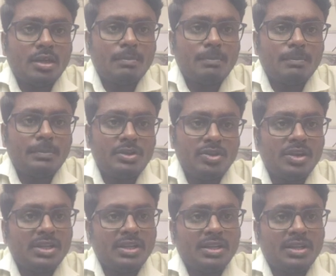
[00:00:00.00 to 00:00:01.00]
priority
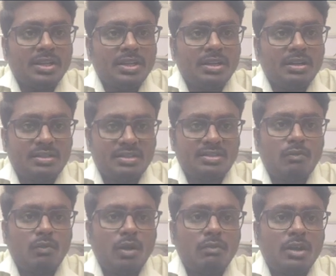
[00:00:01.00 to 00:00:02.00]
reservoir,
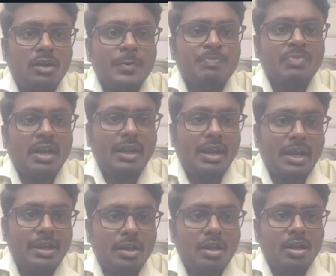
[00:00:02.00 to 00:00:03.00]
and
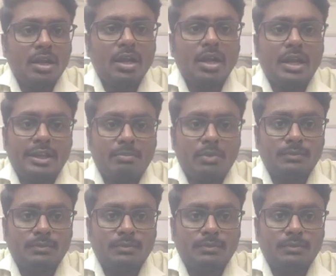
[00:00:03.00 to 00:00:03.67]
IRR and IMR.